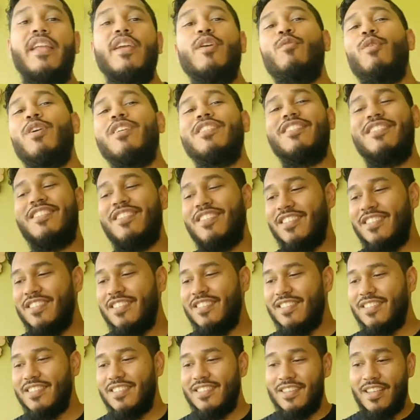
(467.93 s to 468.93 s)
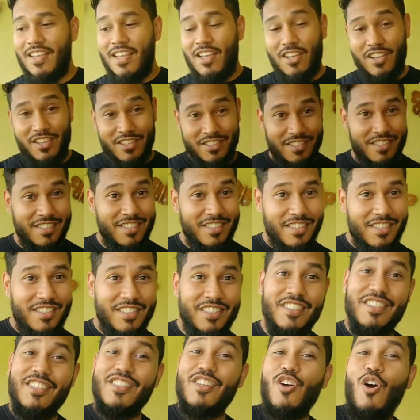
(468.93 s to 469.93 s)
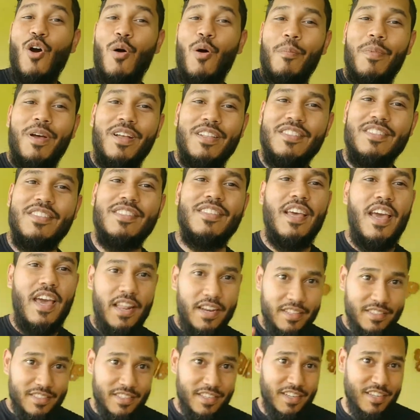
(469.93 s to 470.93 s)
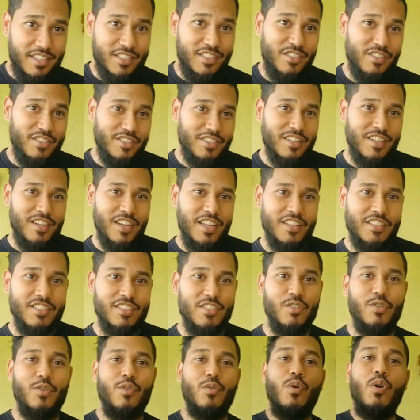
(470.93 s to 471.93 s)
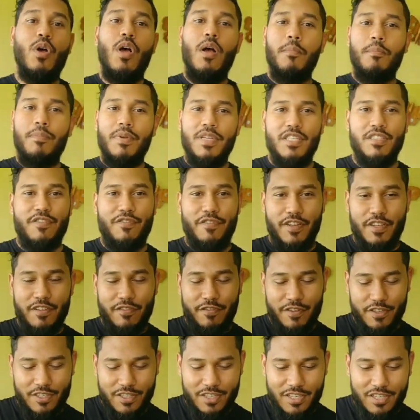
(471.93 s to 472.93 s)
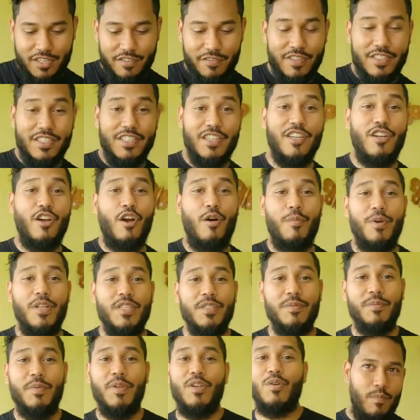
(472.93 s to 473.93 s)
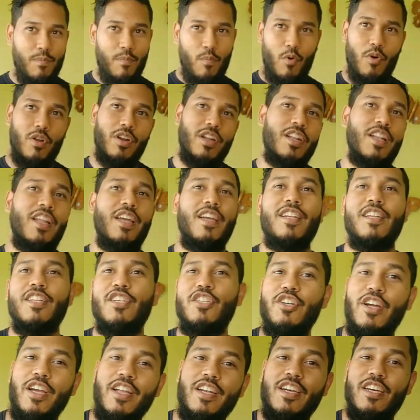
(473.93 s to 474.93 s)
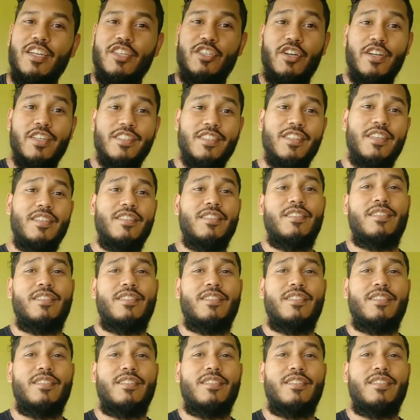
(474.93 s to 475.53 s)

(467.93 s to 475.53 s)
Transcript: Any questions? Concerns, comments, anything else you'd still like to know, please feel free to leave it in the comments below. More than likely try to address